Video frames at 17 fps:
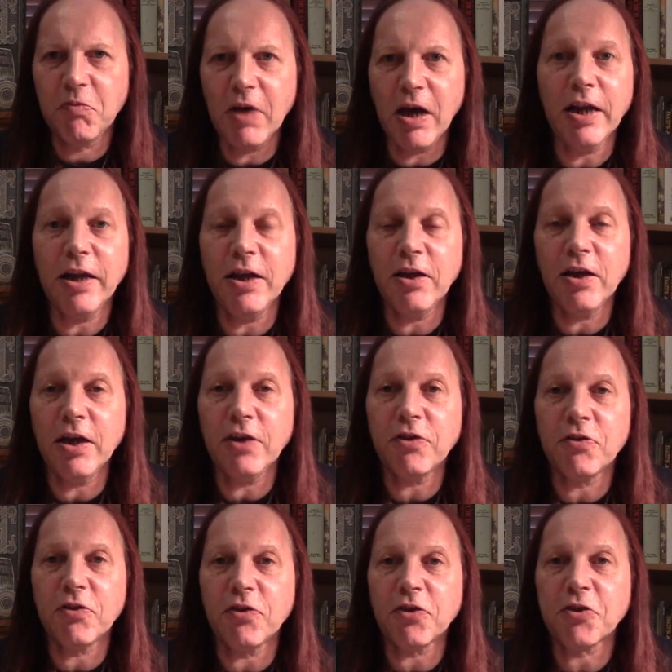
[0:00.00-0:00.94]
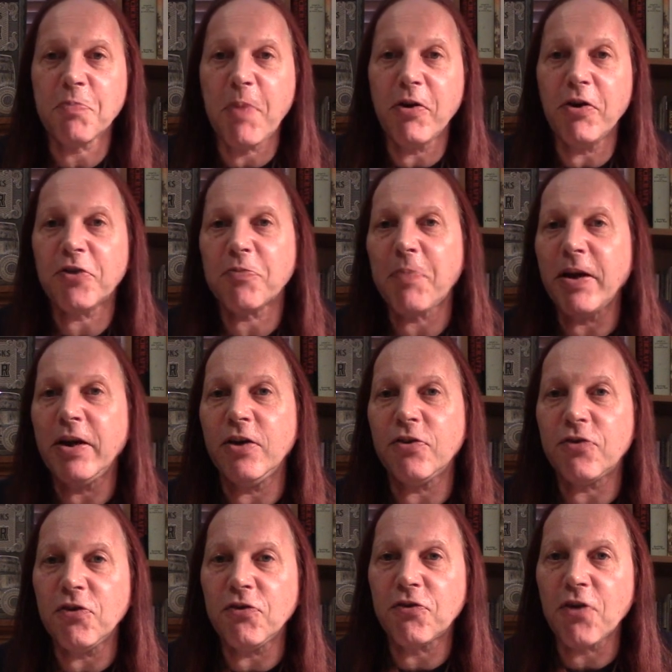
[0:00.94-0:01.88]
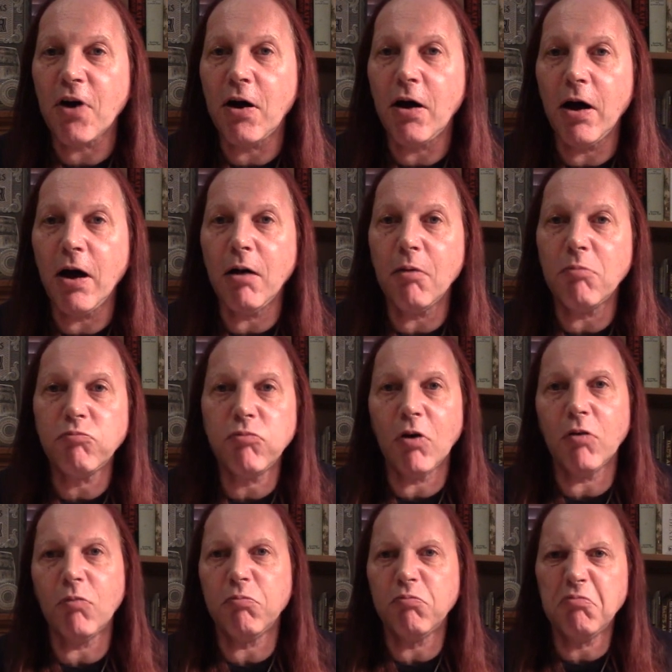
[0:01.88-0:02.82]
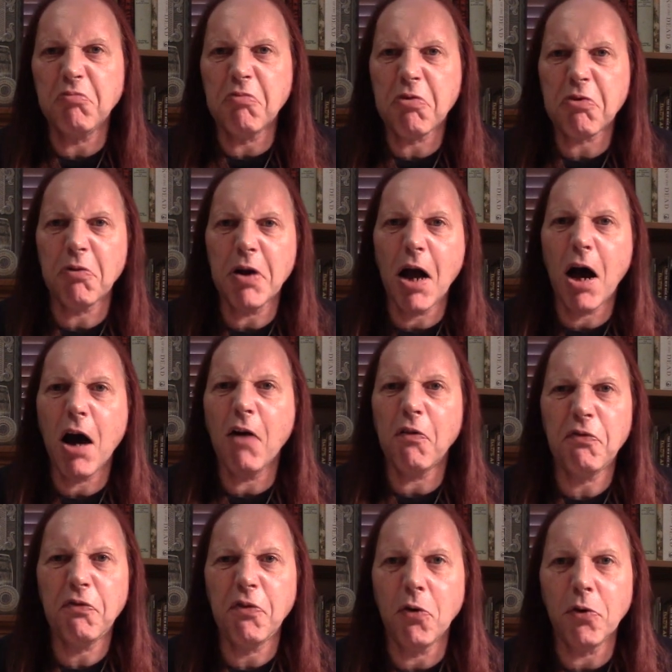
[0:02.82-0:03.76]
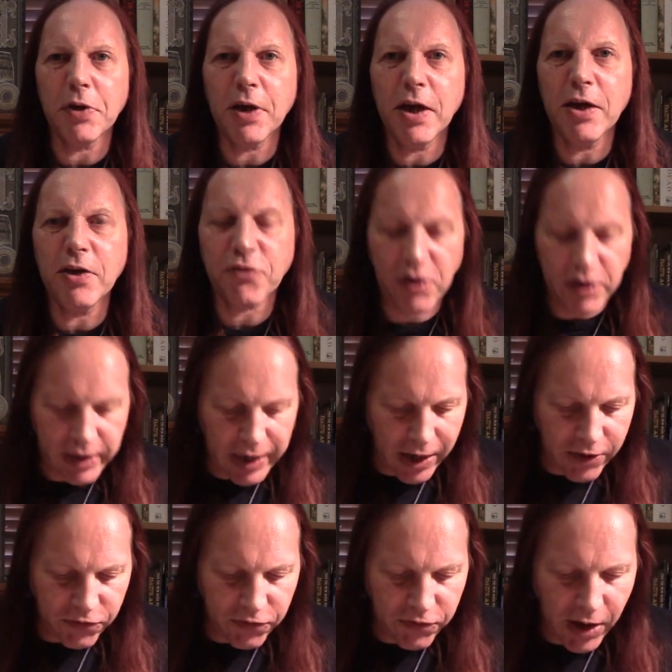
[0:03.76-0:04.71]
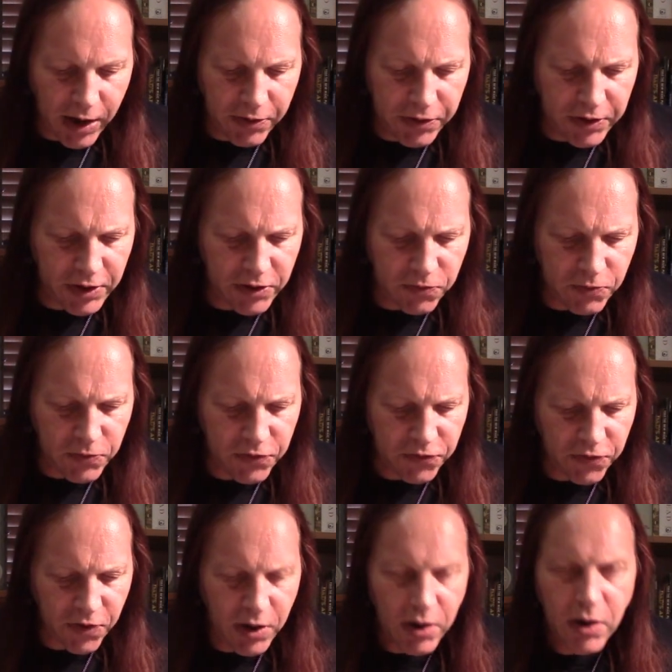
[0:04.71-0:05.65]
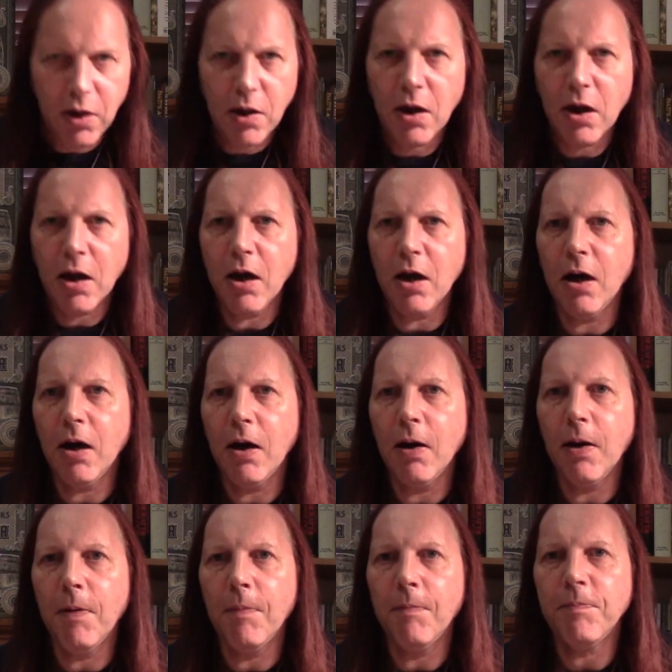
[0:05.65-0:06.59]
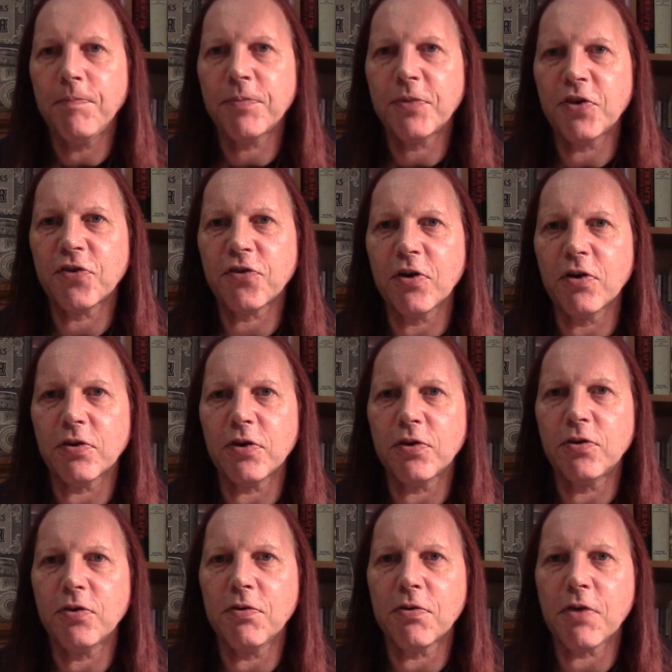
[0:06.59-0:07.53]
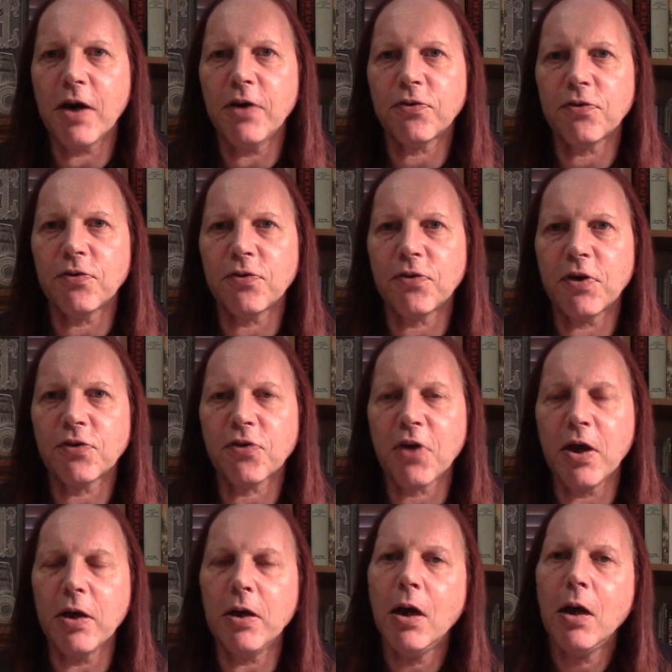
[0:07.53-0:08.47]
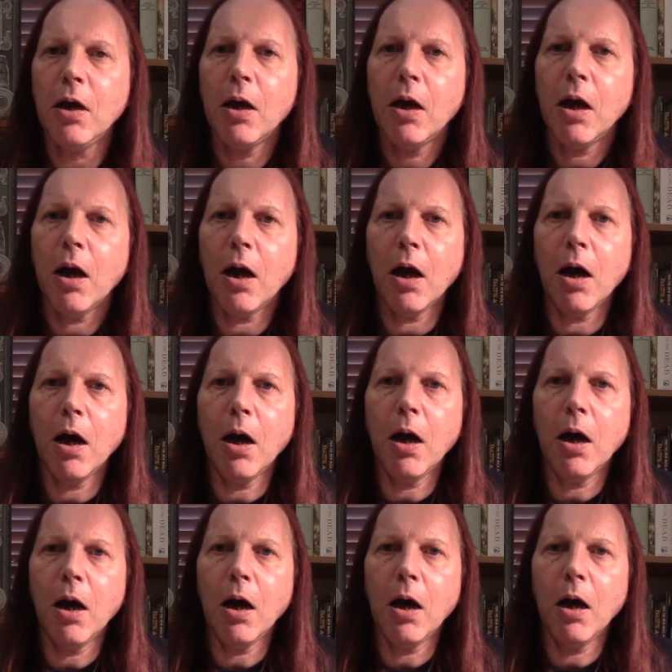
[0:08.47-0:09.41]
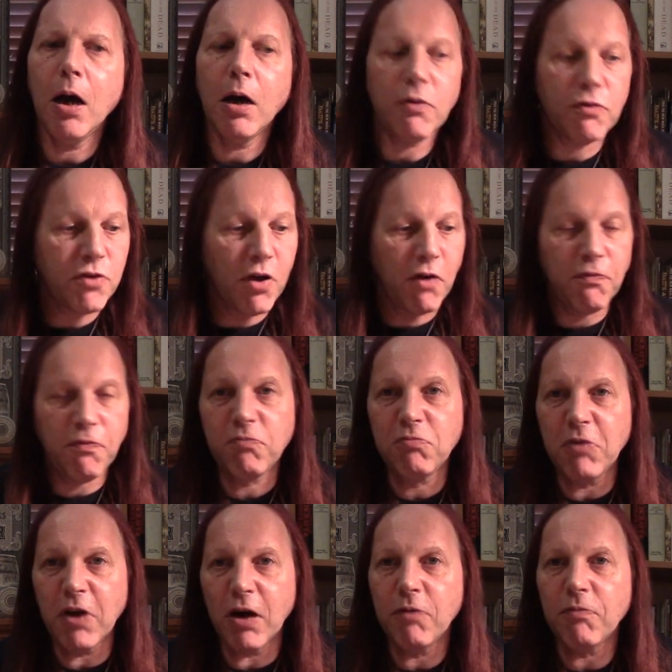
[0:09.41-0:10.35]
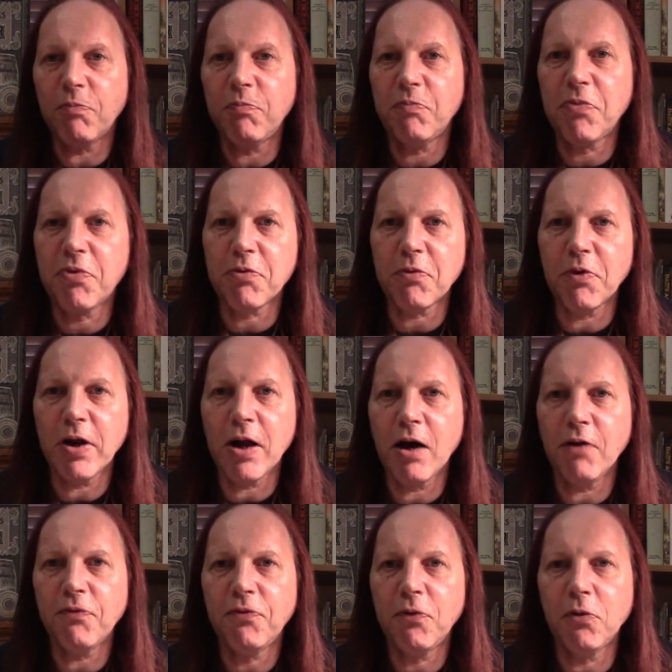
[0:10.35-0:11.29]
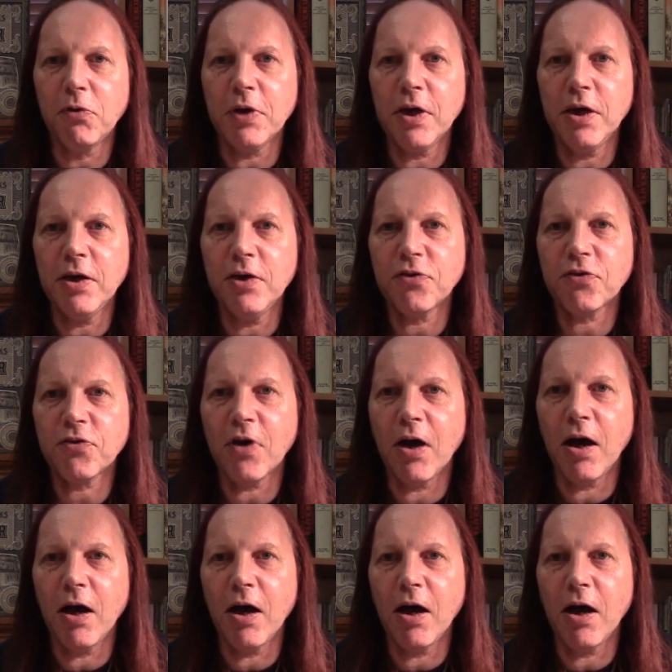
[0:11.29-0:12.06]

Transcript: the spirit spent its entire, well, 3.5, 4 years, I guess now. I think this was distilled in 2016. So, you know, 3.5–4 years